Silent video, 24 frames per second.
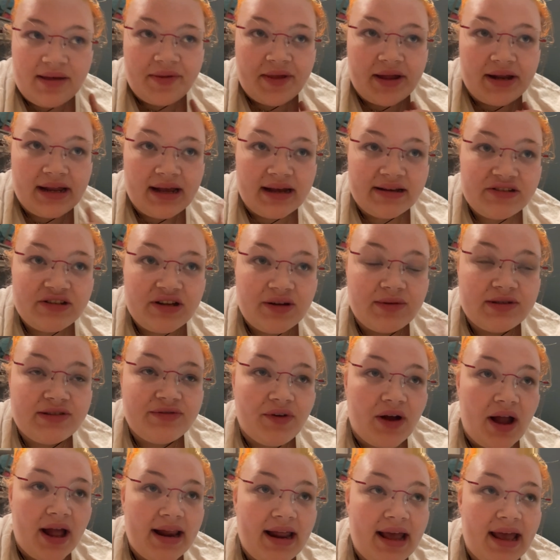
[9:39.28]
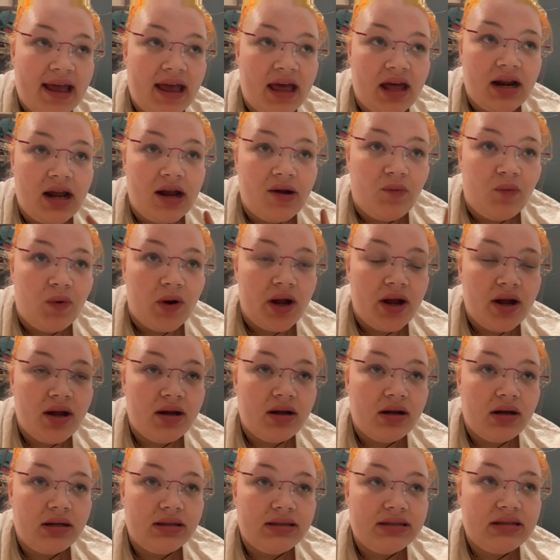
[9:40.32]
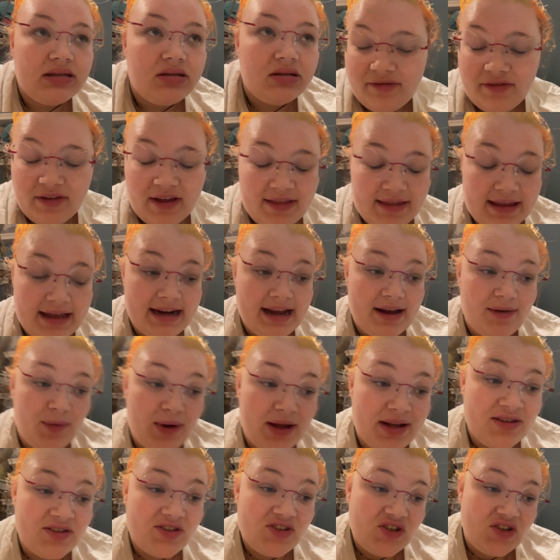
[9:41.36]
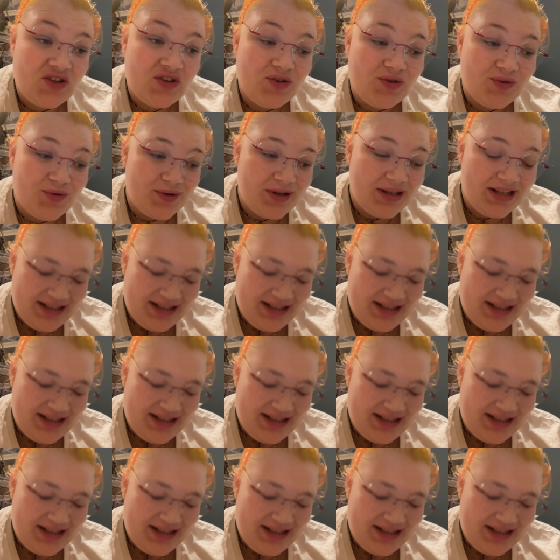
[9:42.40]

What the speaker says: Then yesterday was Friday, and I worked, and then I went to